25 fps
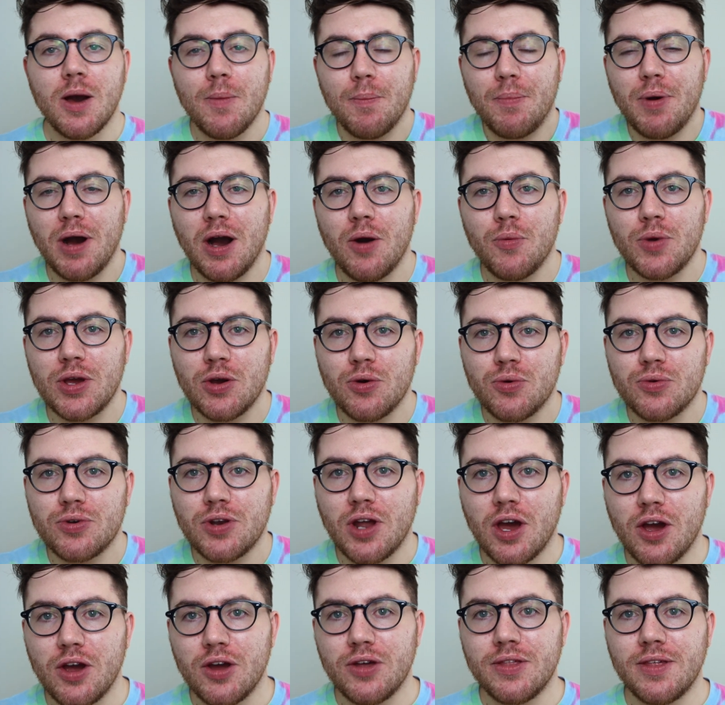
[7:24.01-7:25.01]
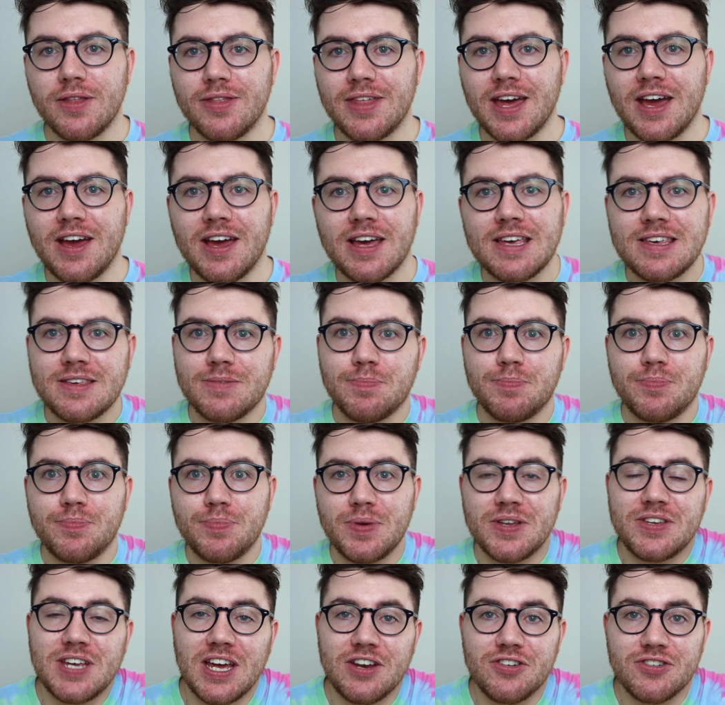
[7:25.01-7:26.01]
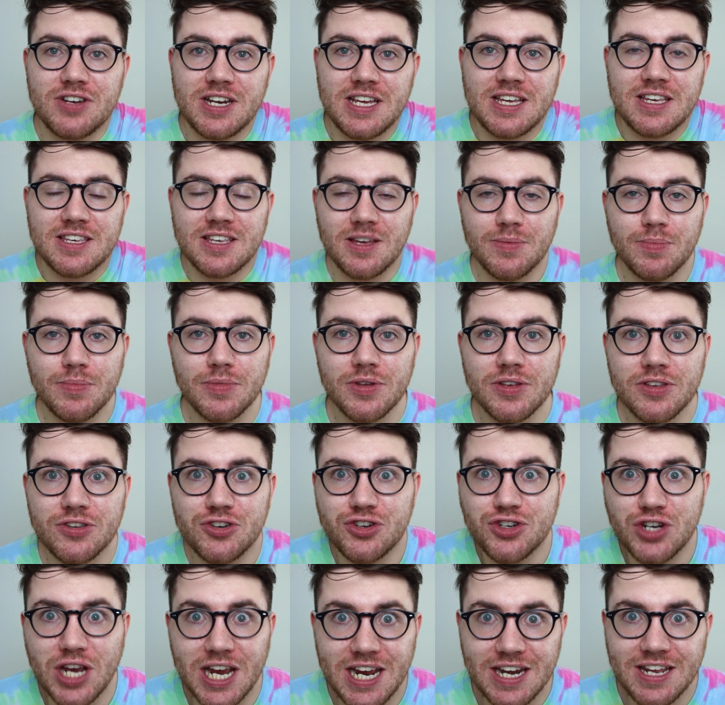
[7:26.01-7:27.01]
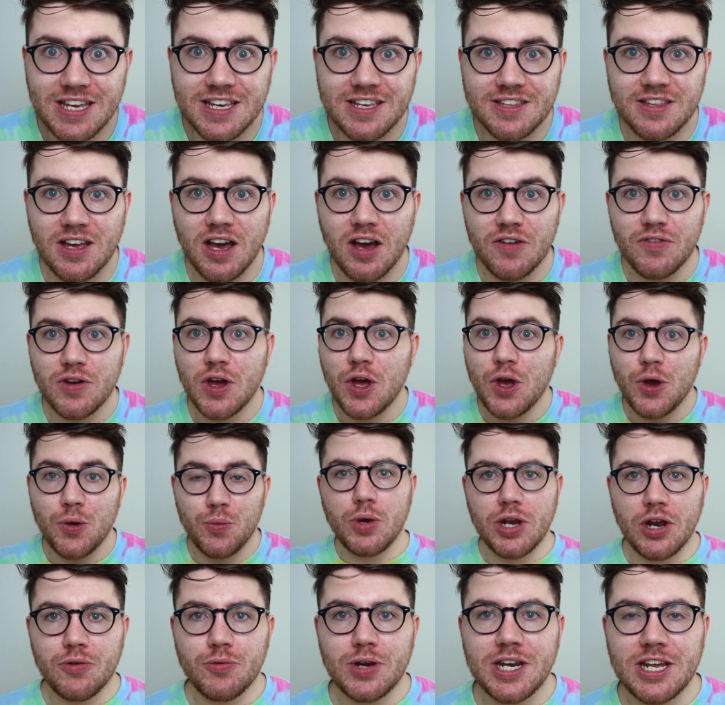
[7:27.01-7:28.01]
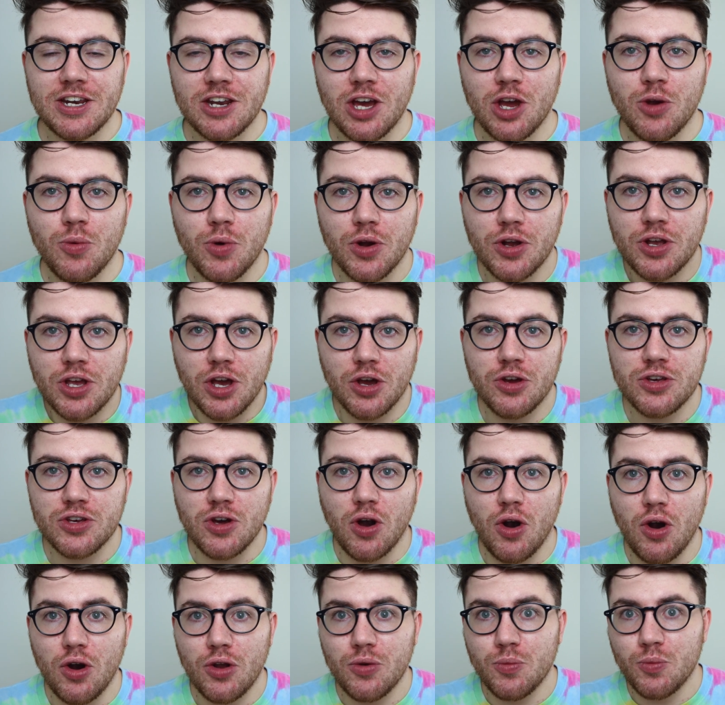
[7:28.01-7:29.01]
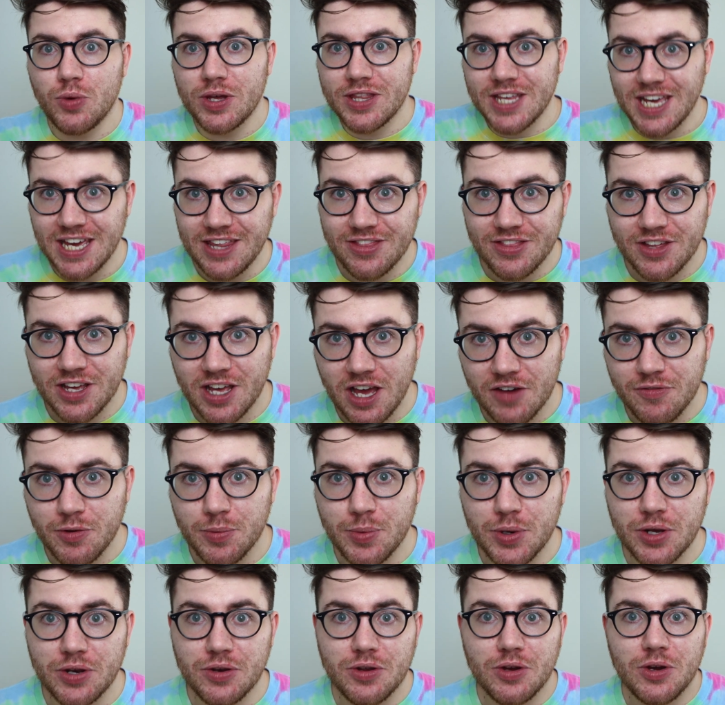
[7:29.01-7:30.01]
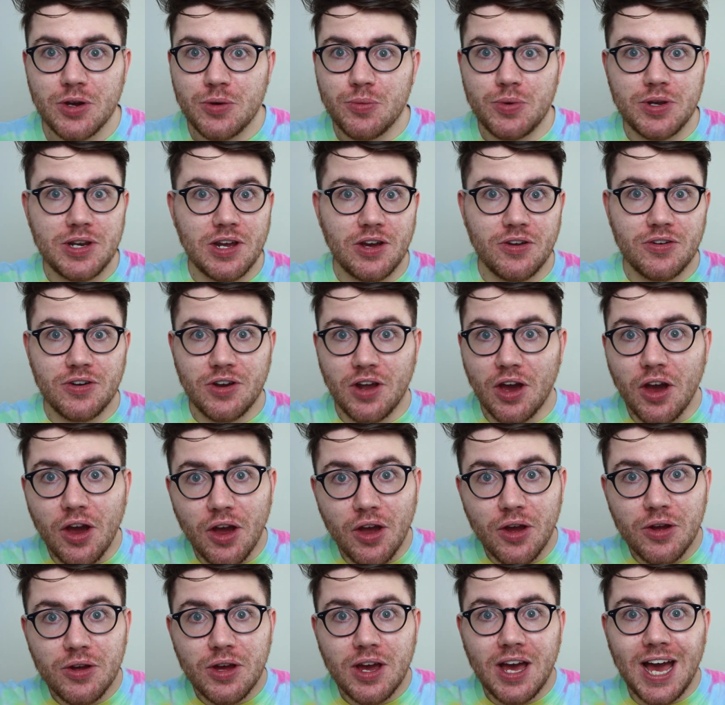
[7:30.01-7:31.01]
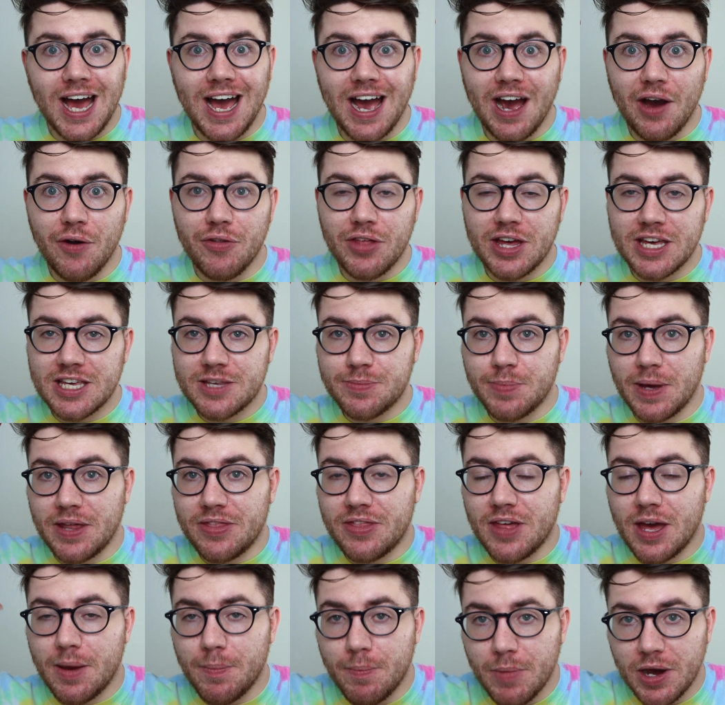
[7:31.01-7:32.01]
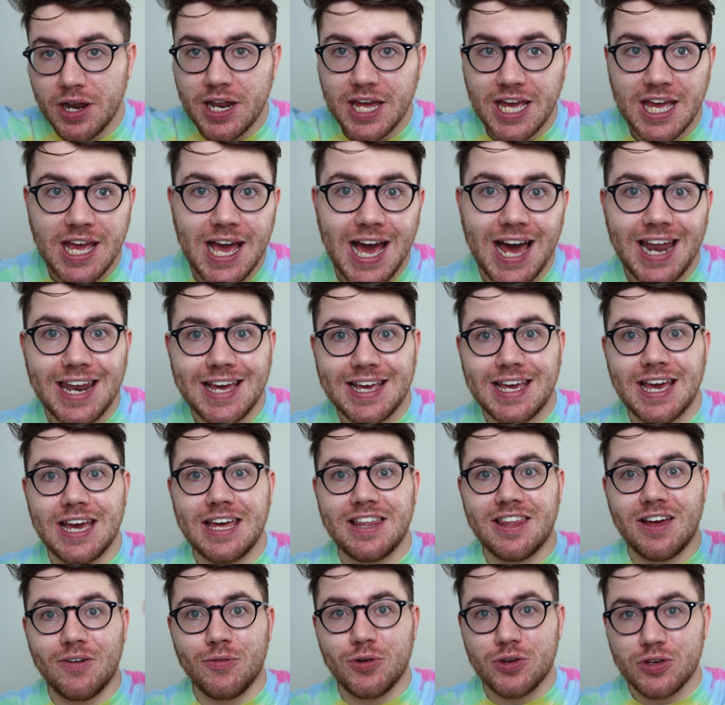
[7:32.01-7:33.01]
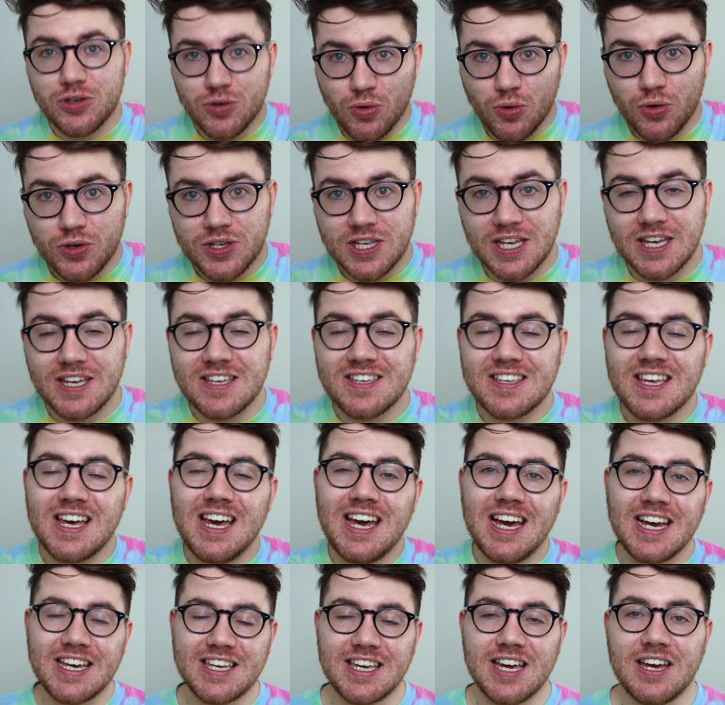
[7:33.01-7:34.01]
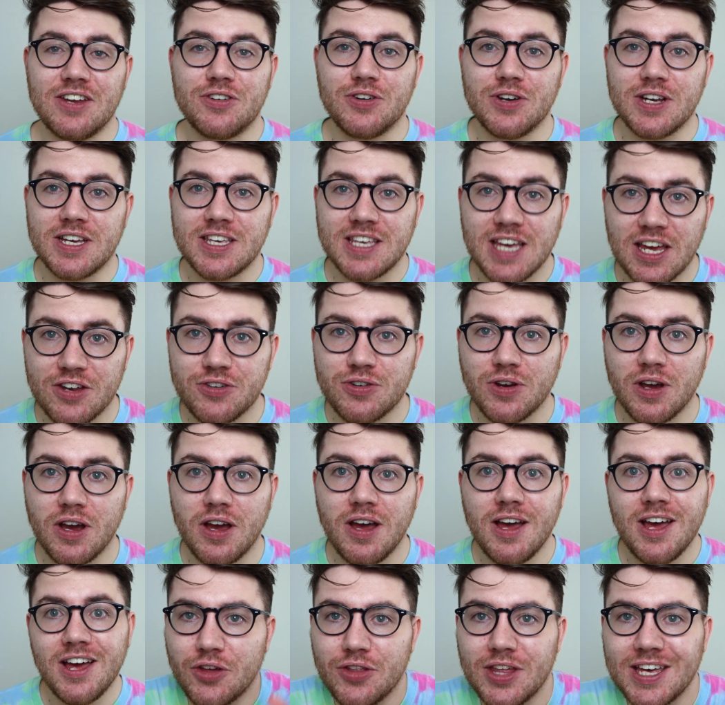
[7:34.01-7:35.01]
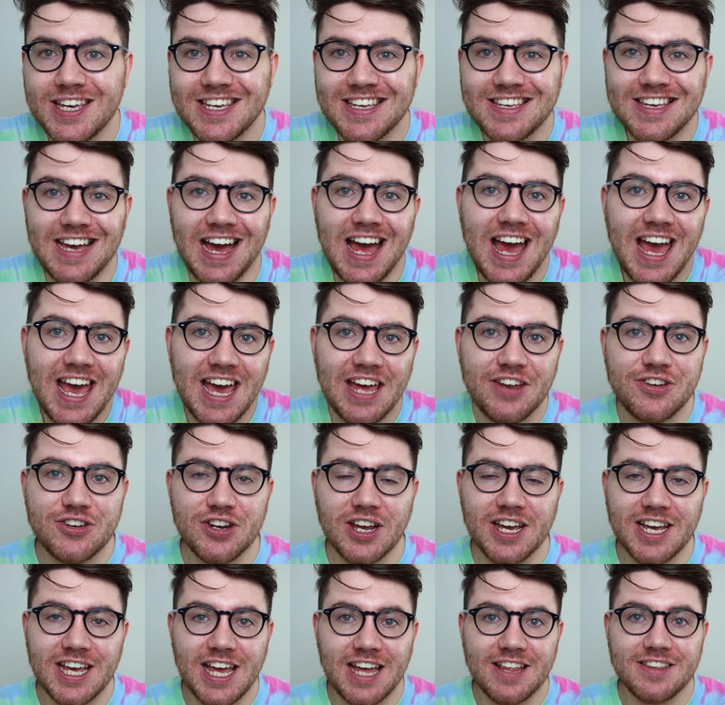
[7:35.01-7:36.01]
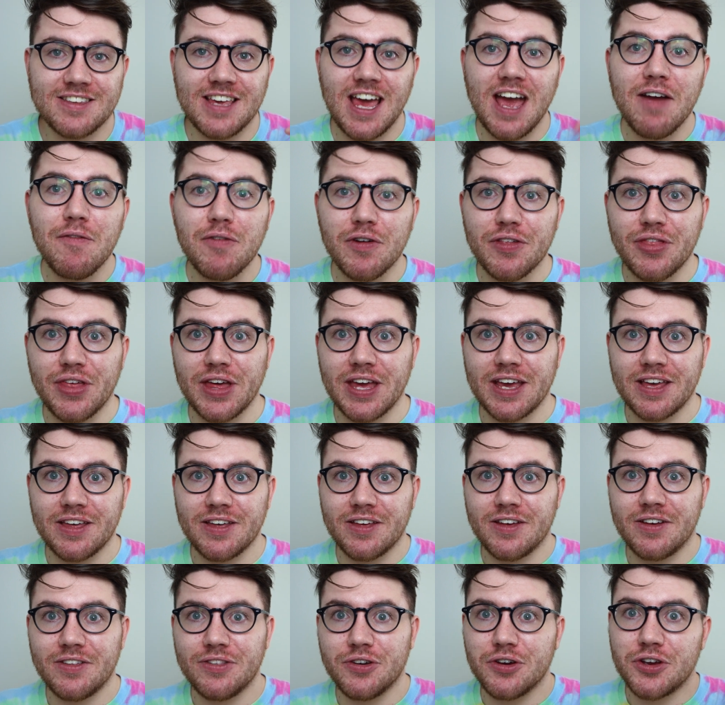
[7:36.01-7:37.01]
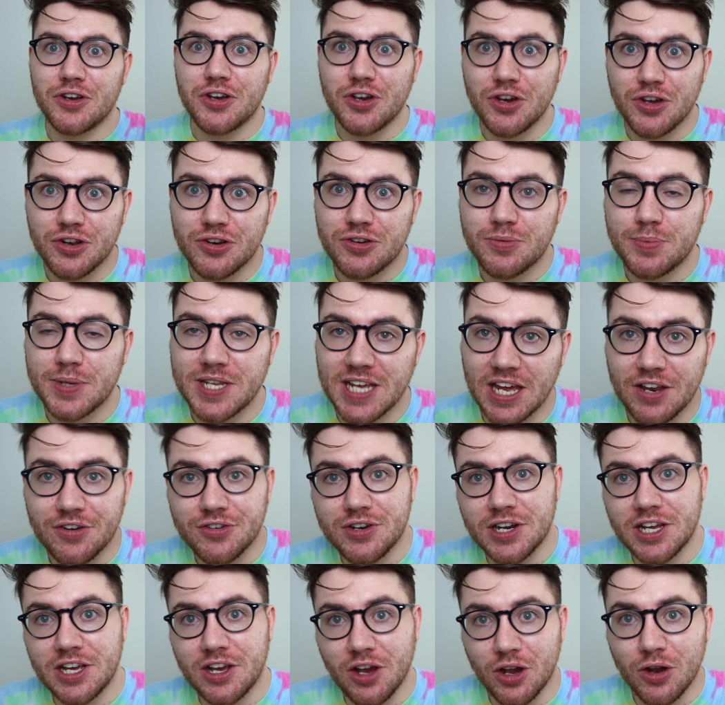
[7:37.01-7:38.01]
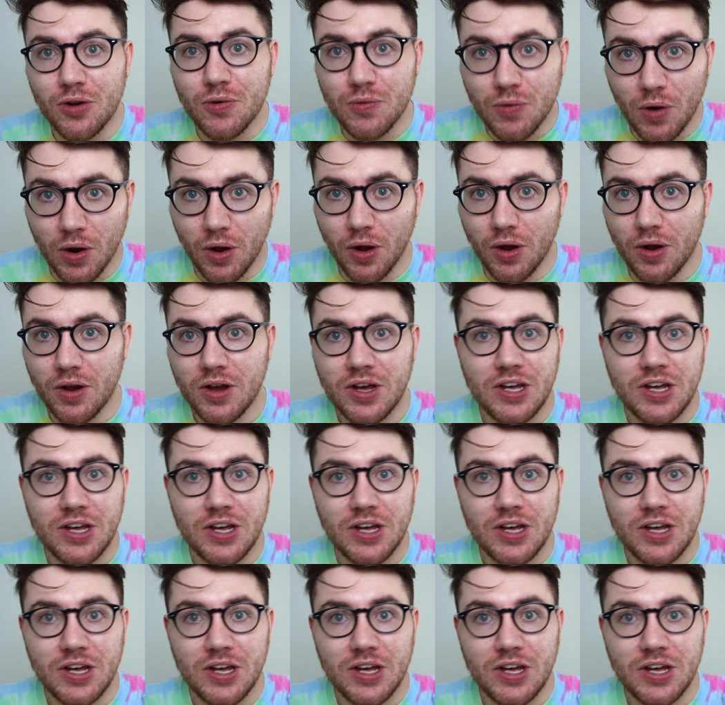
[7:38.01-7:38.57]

But we all know that there's potentially some shady stuff. We don't really know what goes on within the government. We don't know how they spend their money, allocate their resources, etc, etc. So this is a hedge against everything that could potentially go wrong.